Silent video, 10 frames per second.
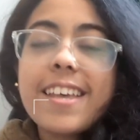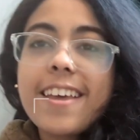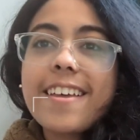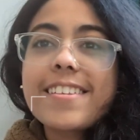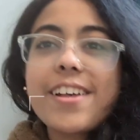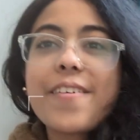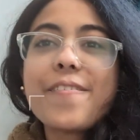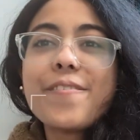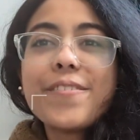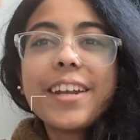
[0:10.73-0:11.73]
is
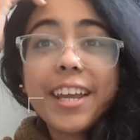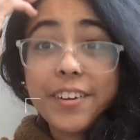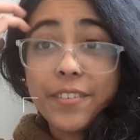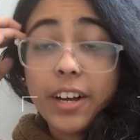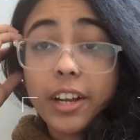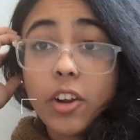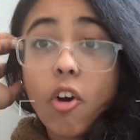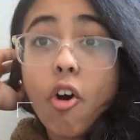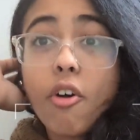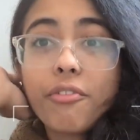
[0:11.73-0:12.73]
day one
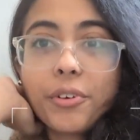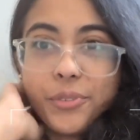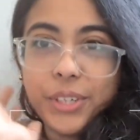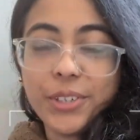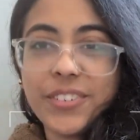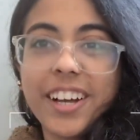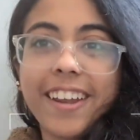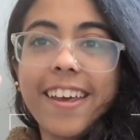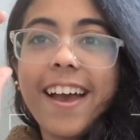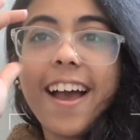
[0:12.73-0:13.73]
of week
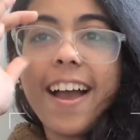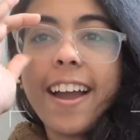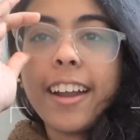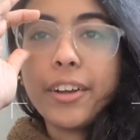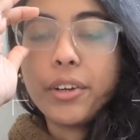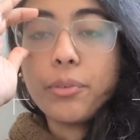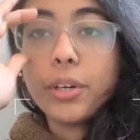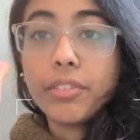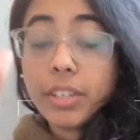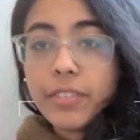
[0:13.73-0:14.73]
one, and
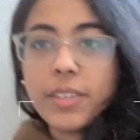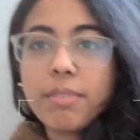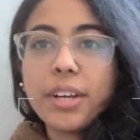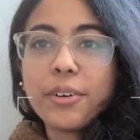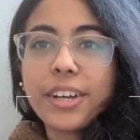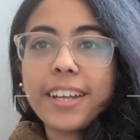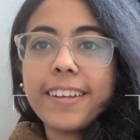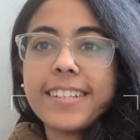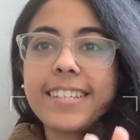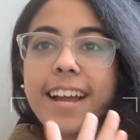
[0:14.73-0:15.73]
what we will be doing
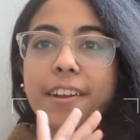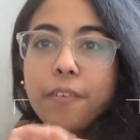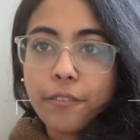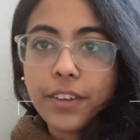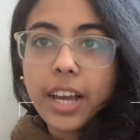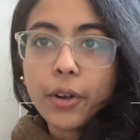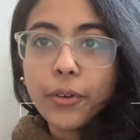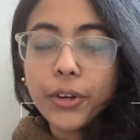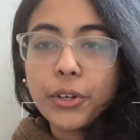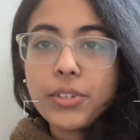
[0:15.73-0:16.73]
is that we are
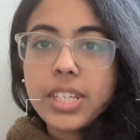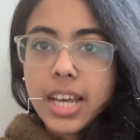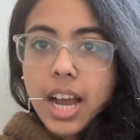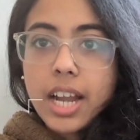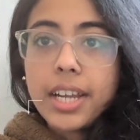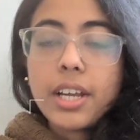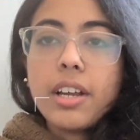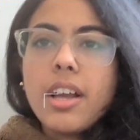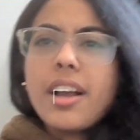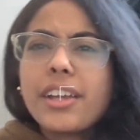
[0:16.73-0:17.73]
going to start.
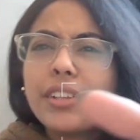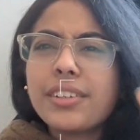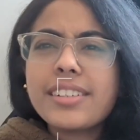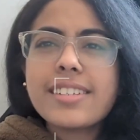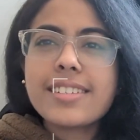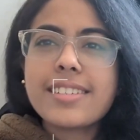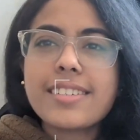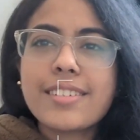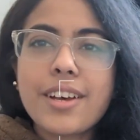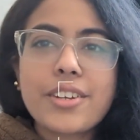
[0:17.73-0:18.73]
This
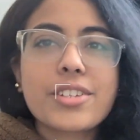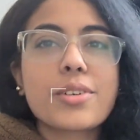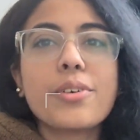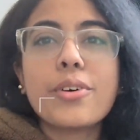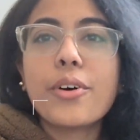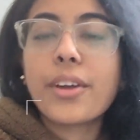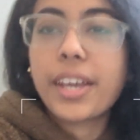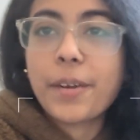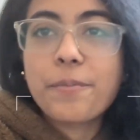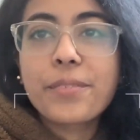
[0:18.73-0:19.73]
is so okay.